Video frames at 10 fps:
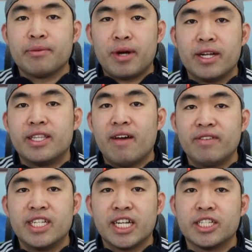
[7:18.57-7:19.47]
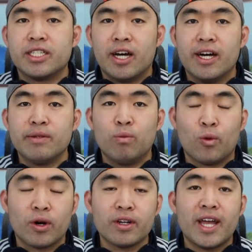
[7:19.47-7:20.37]
The product definitely actually does
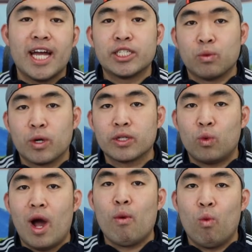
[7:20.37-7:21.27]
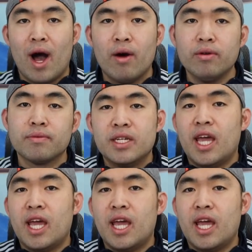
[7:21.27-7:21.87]
work and should work quite well.